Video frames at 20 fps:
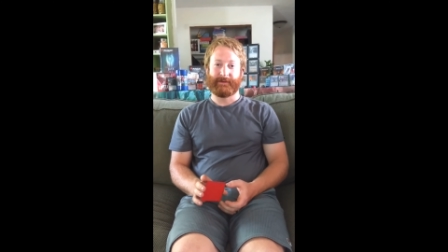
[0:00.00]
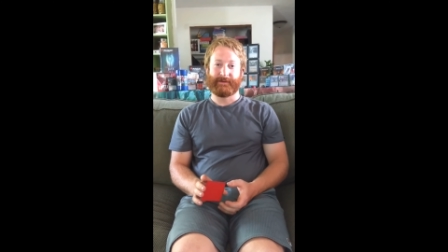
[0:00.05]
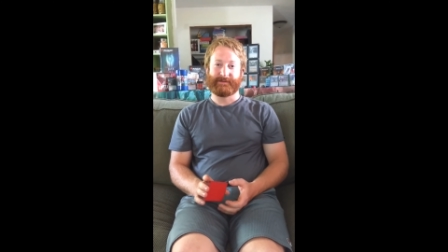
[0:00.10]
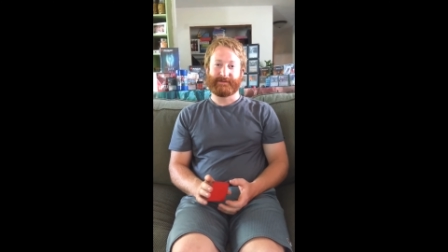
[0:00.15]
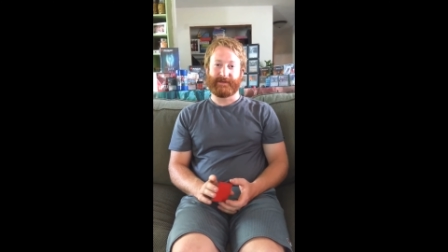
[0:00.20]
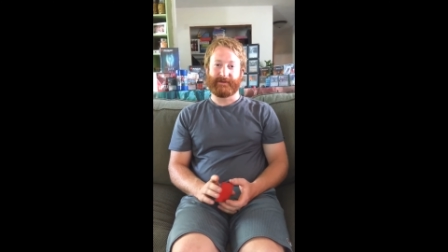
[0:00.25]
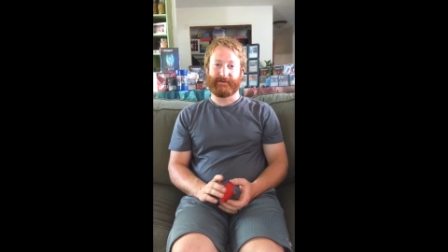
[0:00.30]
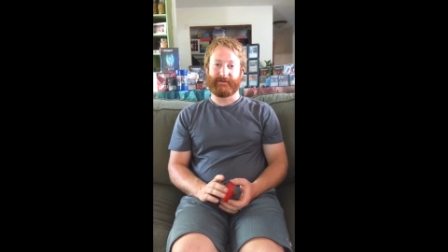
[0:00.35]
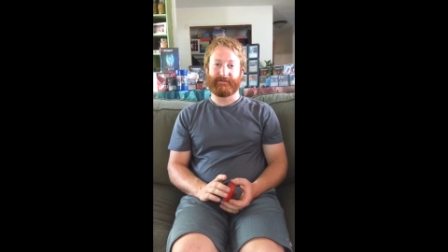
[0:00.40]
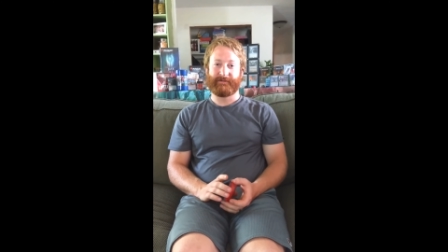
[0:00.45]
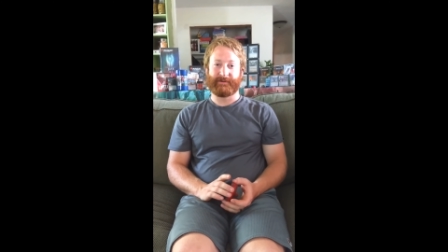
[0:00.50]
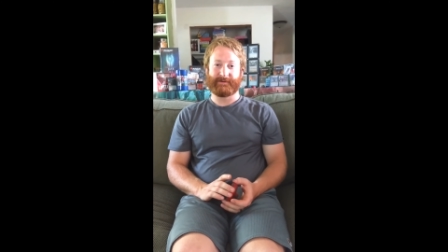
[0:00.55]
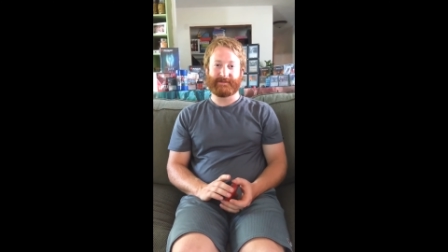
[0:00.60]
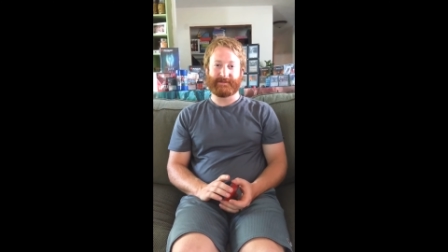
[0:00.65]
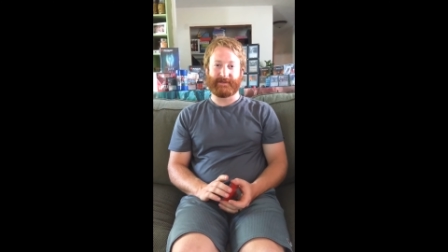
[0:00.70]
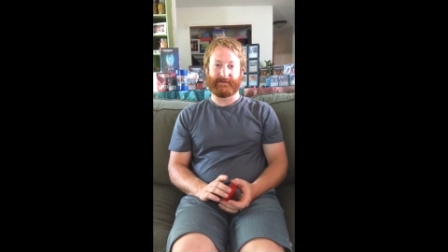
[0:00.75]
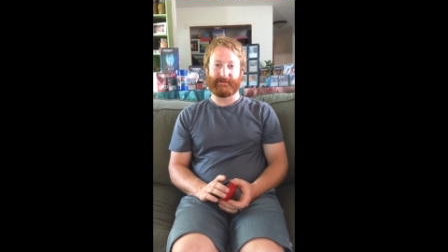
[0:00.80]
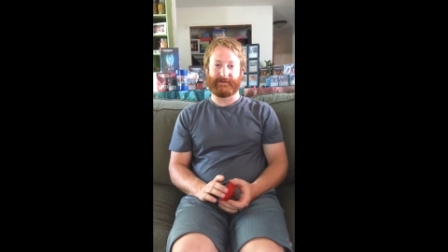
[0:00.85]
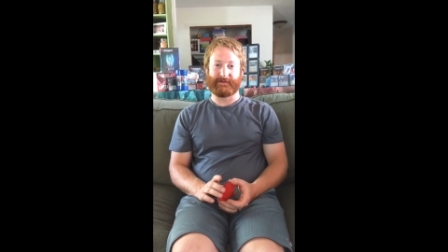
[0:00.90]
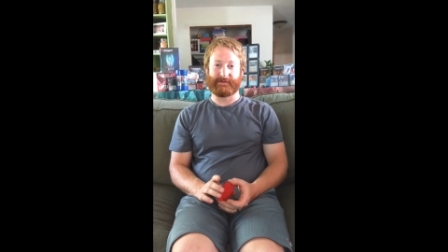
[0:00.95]

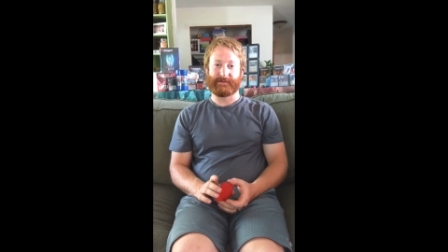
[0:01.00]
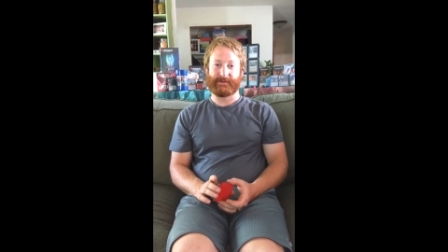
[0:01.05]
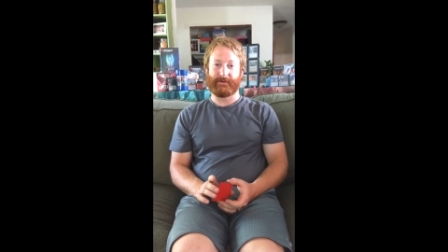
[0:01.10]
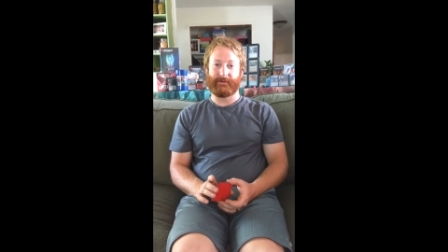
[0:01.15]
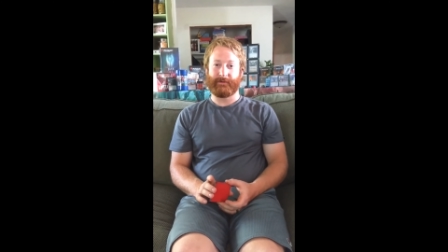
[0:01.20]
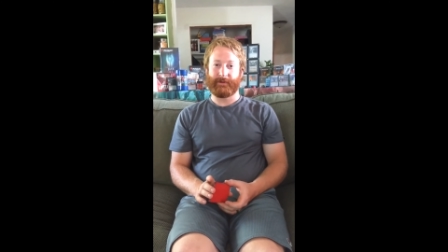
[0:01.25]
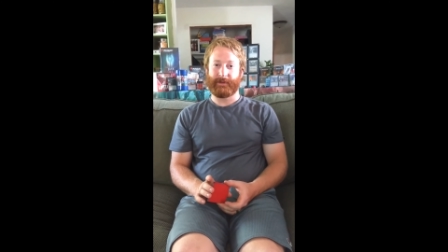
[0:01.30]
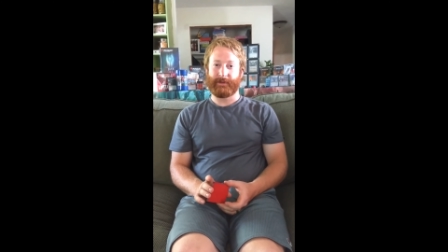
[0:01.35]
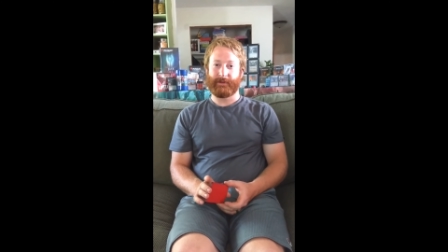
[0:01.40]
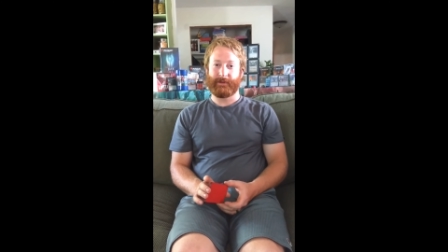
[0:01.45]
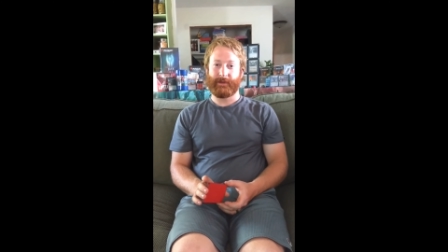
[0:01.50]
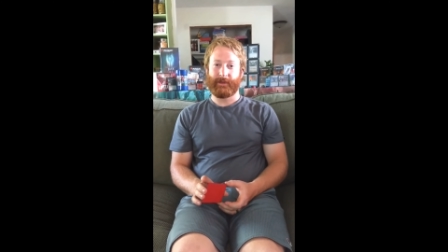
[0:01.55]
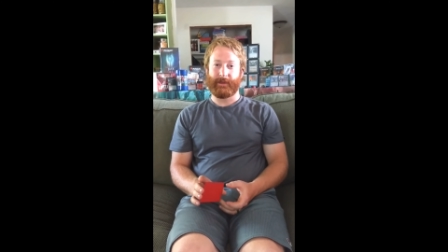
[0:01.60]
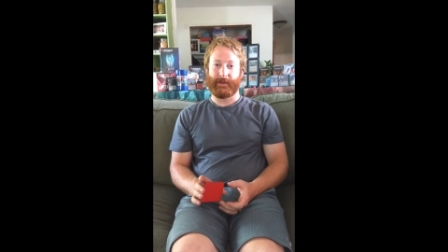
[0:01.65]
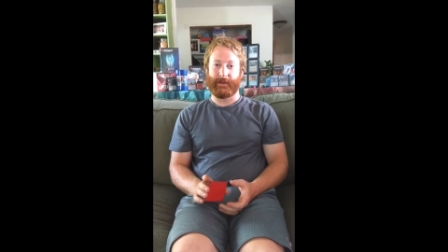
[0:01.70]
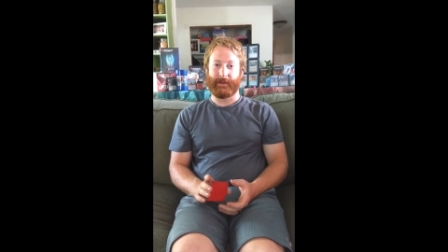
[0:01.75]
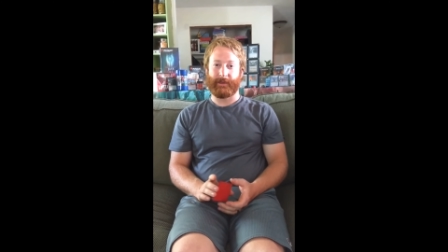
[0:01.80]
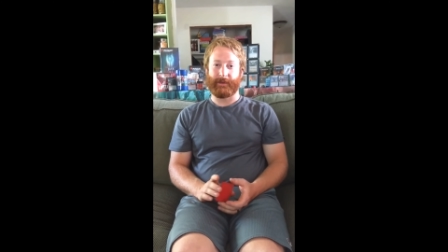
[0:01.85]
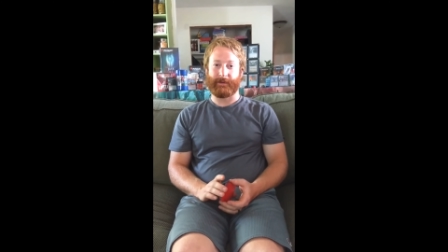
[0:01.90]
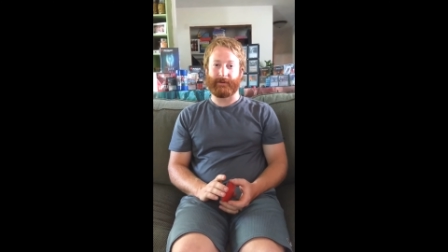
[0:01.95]
sacrifice outlets going
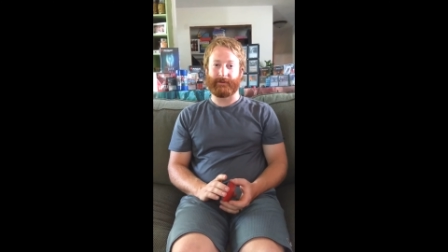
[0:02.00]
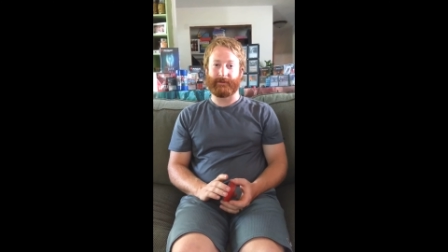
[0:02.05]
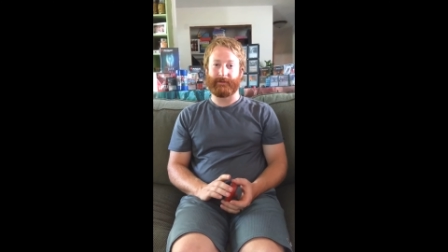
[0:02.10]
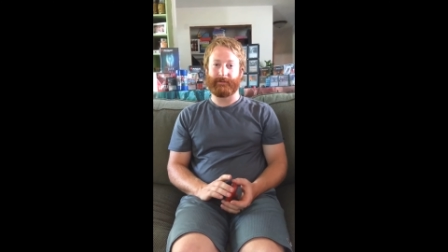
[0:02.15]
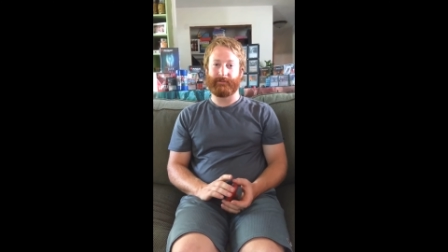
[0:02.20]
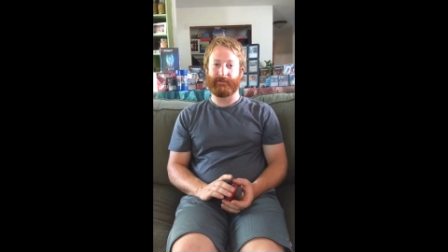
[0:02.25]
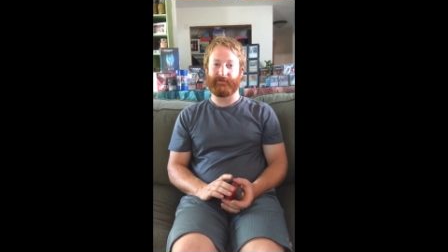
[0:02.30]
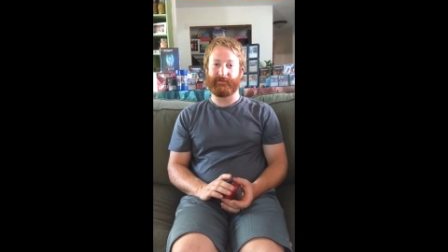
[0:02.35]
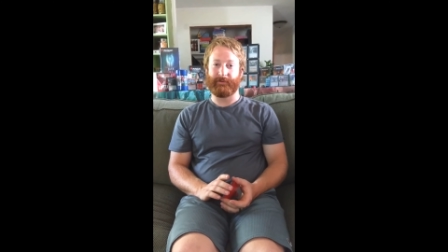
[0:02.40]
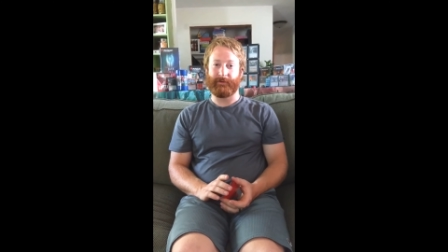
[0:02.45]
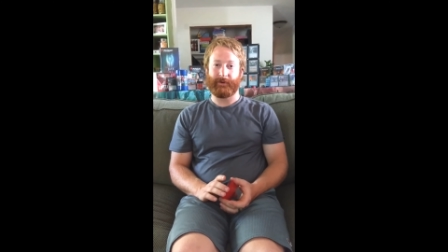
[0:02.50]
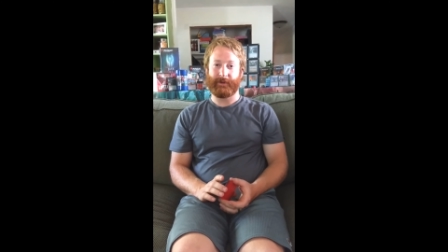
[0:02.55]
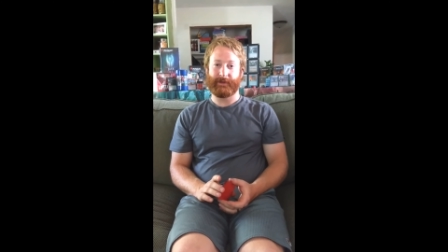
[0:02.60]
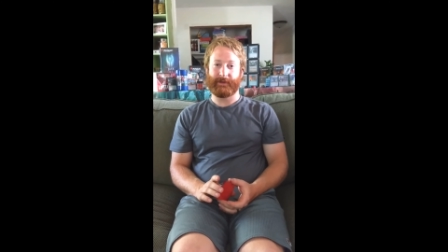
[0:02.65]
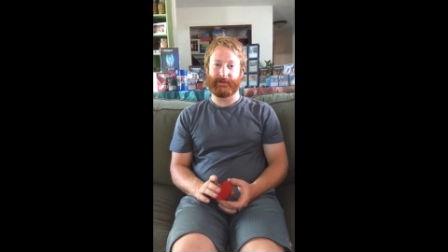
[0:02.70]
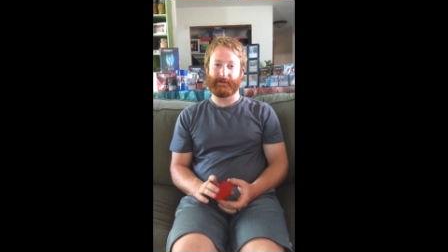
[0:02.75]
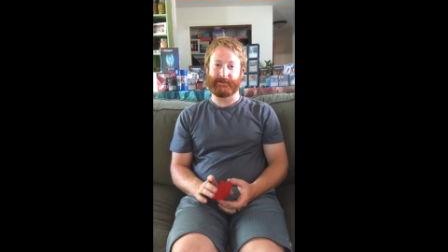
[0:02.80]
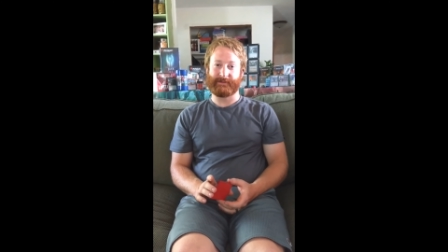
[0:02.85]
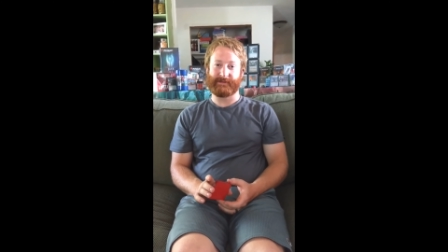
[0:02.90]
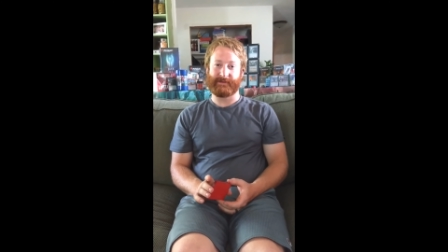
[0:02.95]
and before he
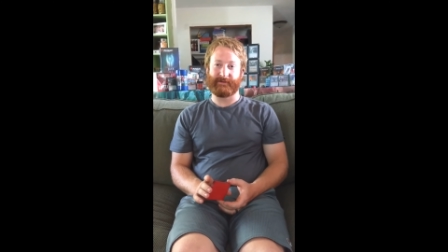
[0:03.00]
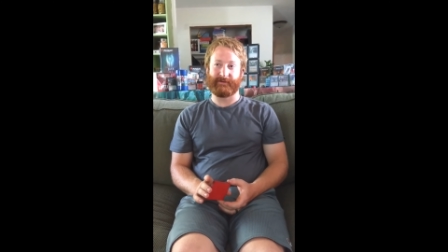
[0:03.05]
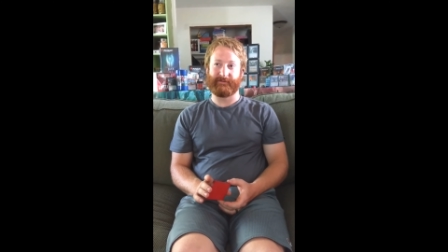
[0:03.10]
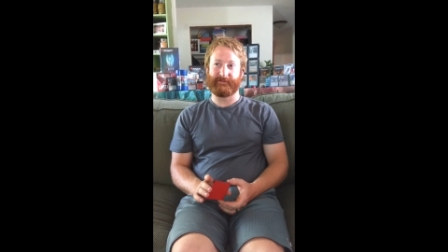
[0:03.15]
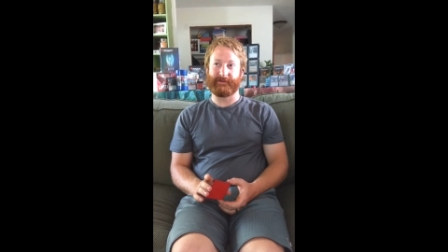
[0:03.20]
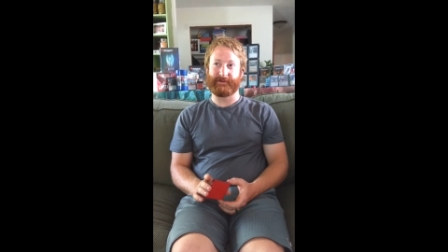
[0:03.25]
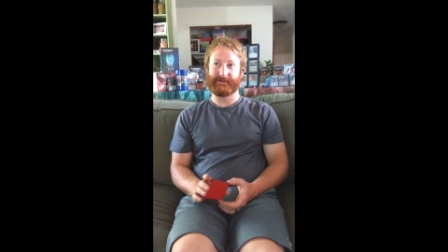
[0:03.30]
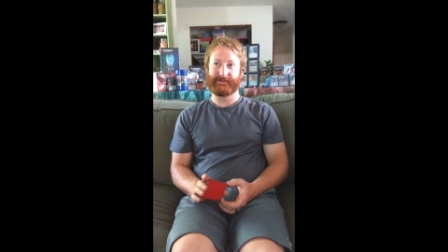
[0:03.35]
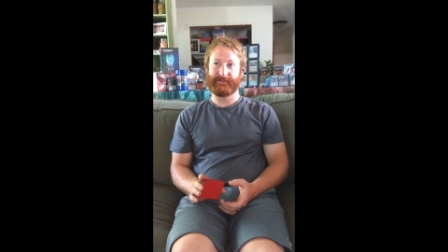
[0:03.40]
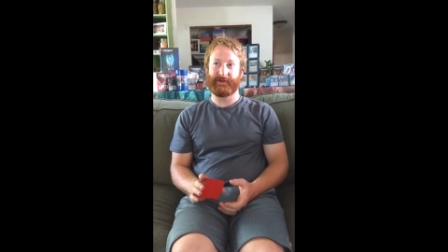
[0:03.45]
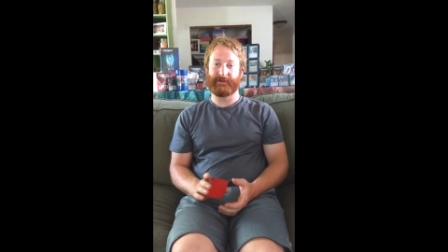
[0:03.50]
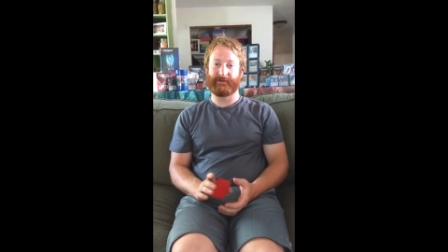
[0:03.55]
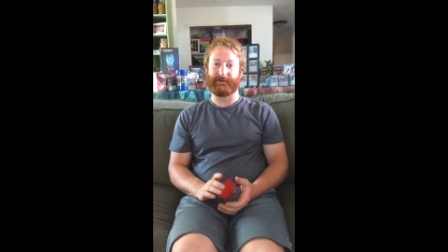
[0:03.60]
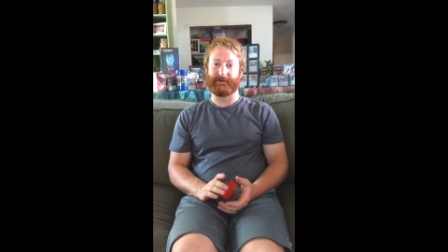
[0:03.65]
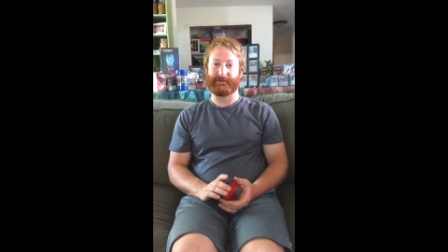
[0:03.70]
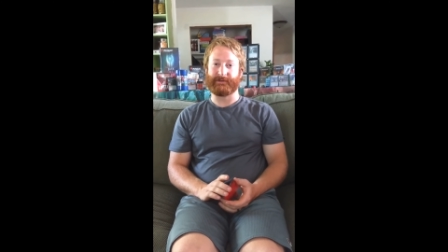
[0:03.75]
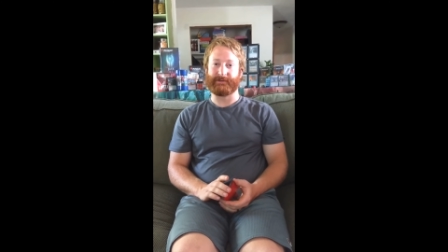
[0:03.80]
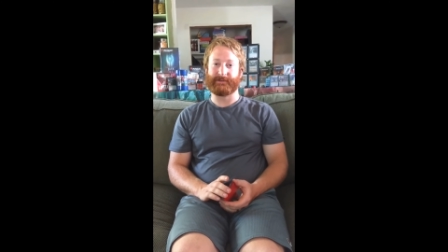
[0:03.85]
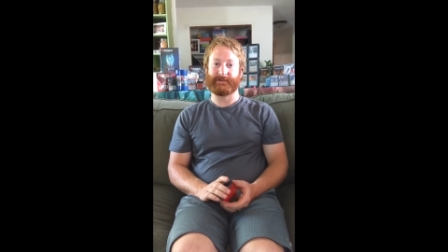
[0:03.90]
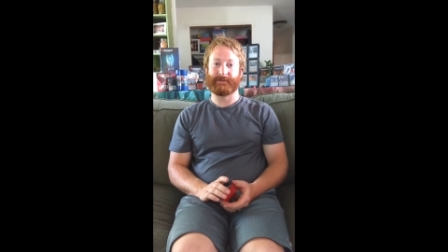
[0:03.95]
can sacrifice my
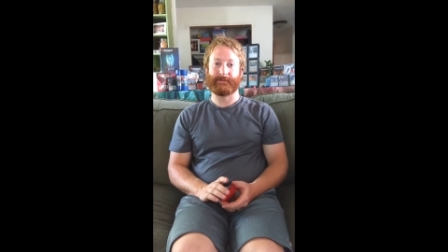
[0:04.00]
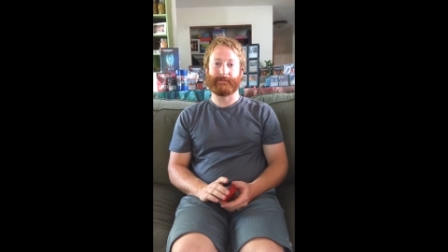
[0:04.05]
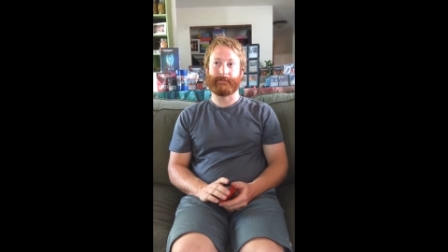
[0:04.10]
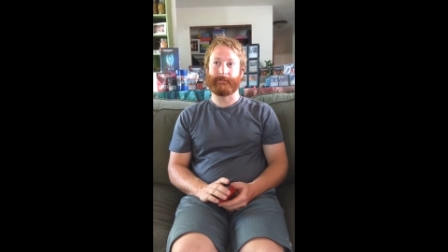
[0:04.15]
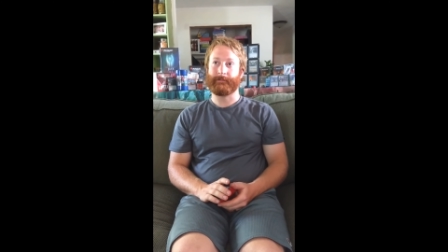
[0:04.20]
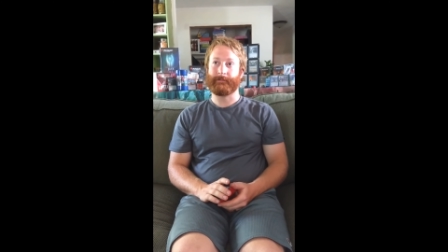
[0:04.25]
creatures.